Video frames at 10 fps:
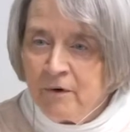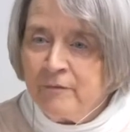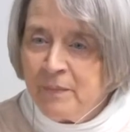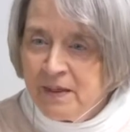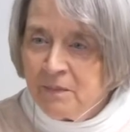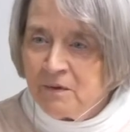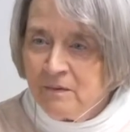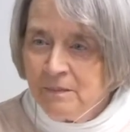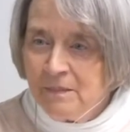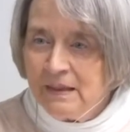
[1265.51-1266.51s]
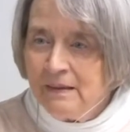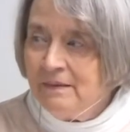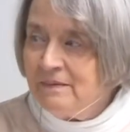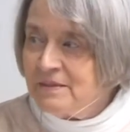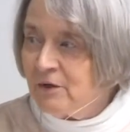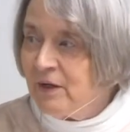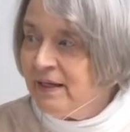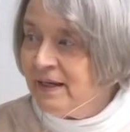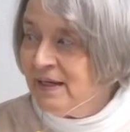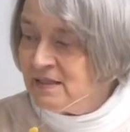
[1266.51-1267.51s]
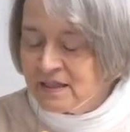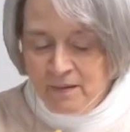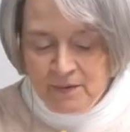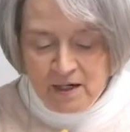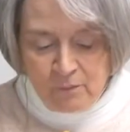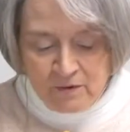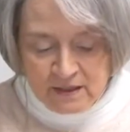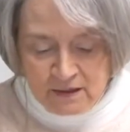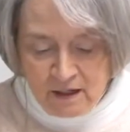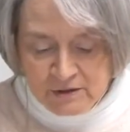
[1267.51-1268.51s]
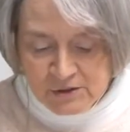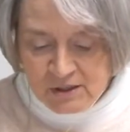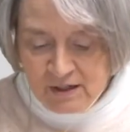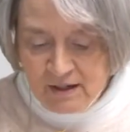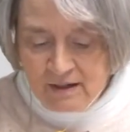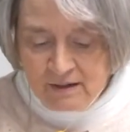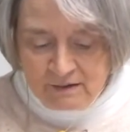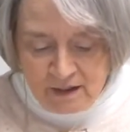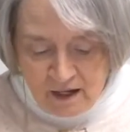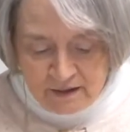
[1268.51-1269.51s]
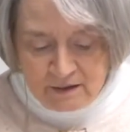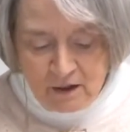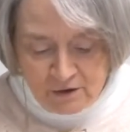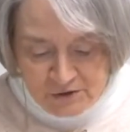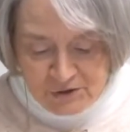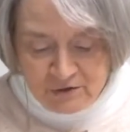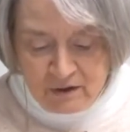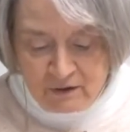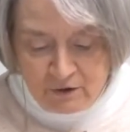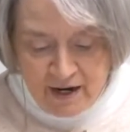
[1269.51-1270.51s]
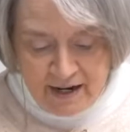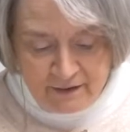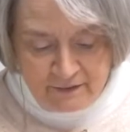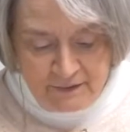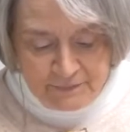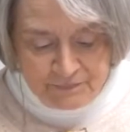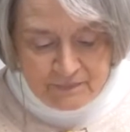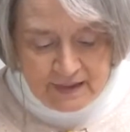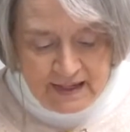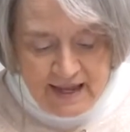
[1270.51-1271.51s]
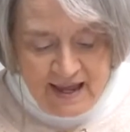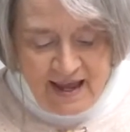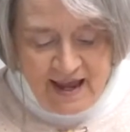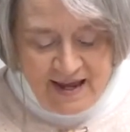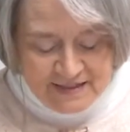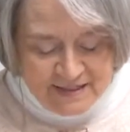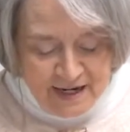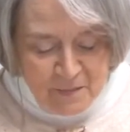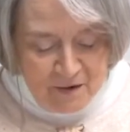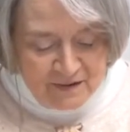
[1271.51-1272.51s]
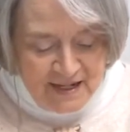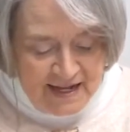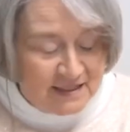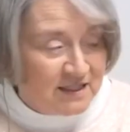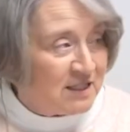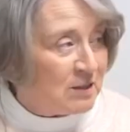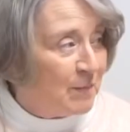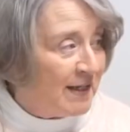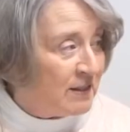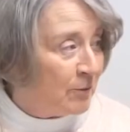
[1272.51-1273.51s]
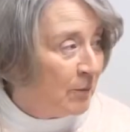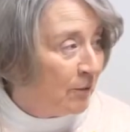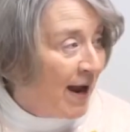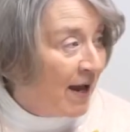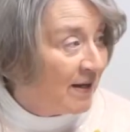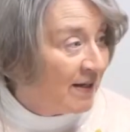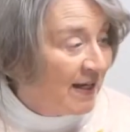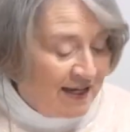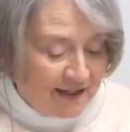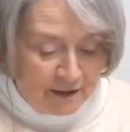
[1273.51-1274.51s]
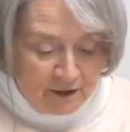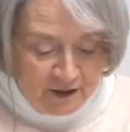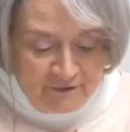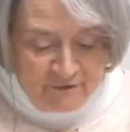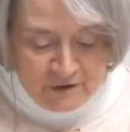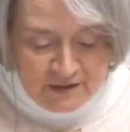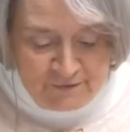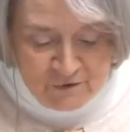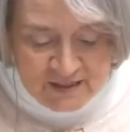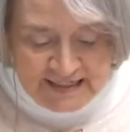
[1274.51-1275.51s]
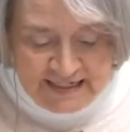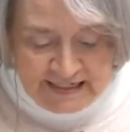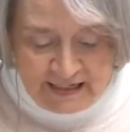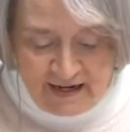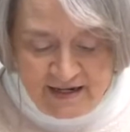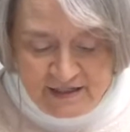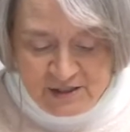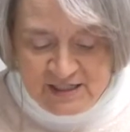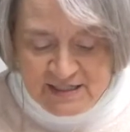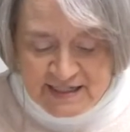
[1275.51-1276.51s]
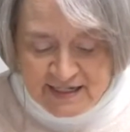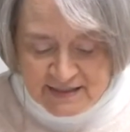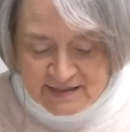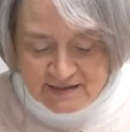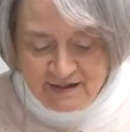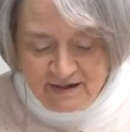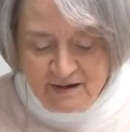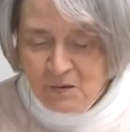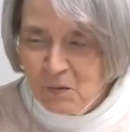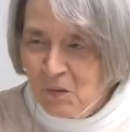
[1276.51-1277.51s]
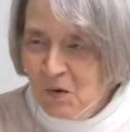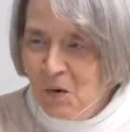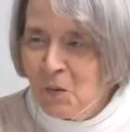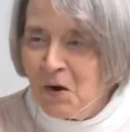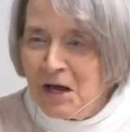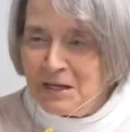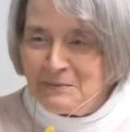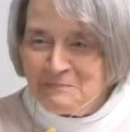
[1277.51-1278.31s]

of people. So he's coming up with a lot larger crowd. And Deborah has to speak to Barak again. Look at verse 14. She says, what?